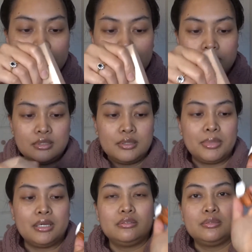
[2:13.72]
like
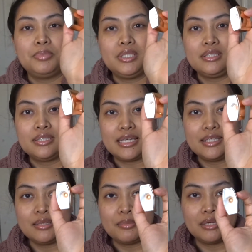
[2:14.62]
about a
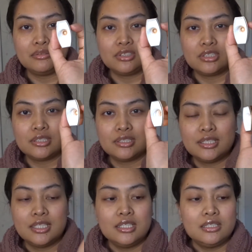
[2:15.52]
pea-size amount.
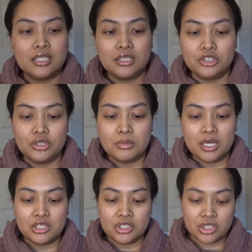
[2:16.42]
Not too
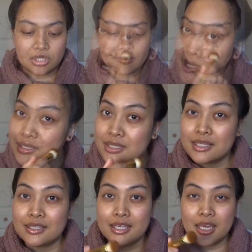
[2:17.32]
much.
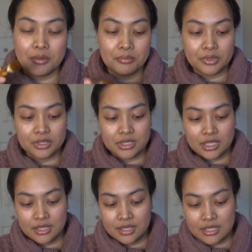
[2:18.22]
Basically, I'm
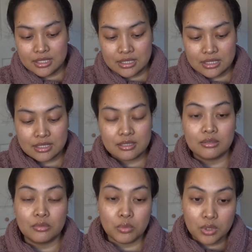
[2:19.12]
putting this
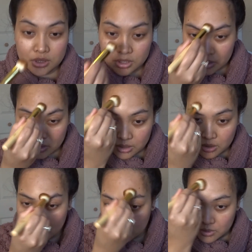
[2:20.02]
Wonder
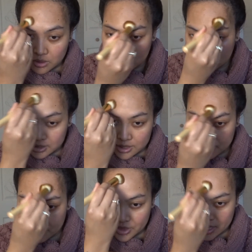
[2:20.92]
Glow on
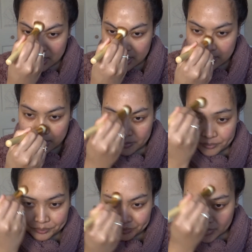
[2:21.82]
the
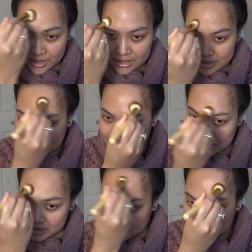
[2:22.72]

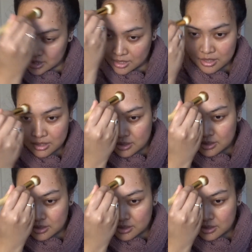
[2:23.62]
center